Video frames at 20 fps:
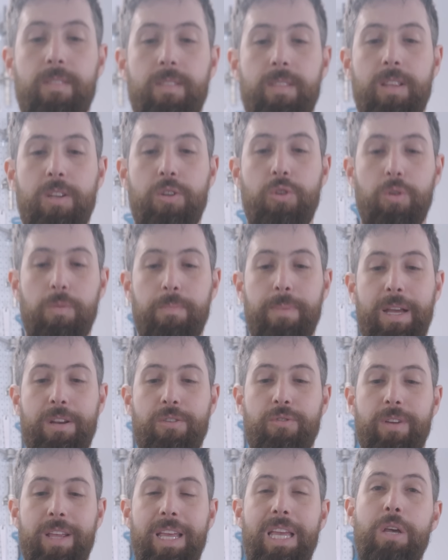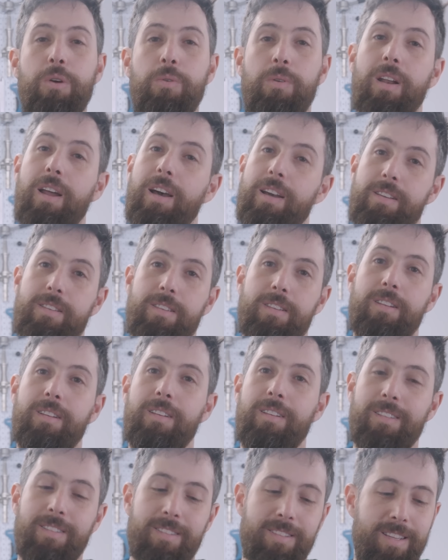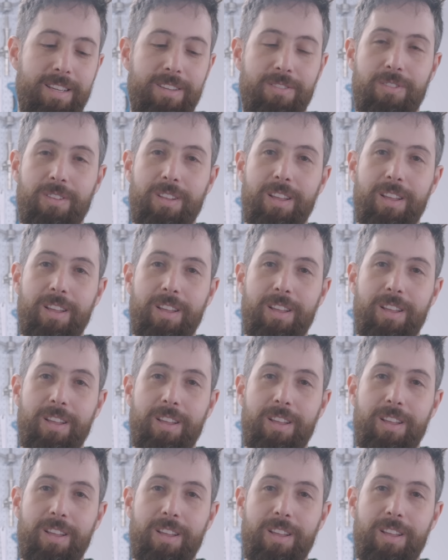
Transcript: the dual battery equalizer, it says on